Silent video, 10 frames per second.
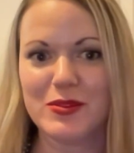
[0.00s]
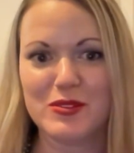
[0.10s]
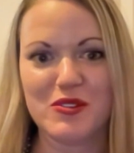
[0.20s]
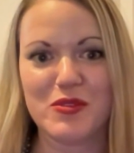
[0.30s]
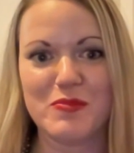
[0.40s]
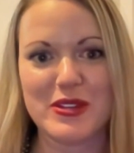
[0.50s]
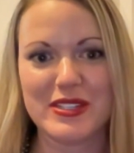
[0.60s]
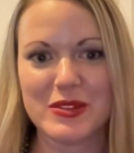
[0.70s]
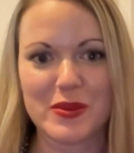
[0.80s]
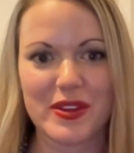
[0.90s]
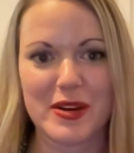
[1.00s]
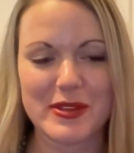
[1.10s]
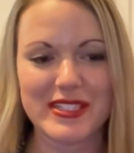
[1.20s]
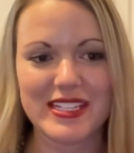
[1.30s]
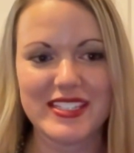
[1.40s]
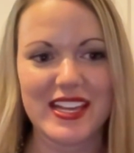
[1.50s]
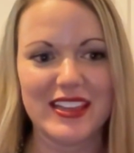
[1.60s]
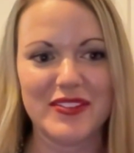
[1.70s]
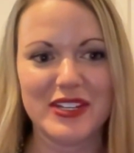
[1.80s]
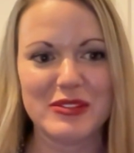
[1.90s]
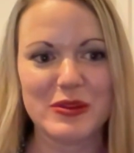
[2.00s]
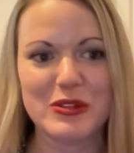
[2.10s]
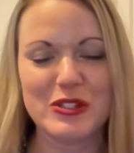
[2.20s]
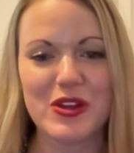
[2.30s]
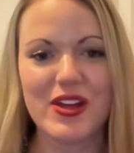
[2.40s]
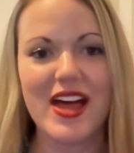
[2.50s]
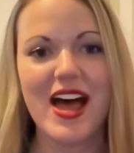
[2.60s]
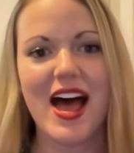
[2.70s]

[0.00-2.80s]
It was sort of a business within a business at Living mm. Social.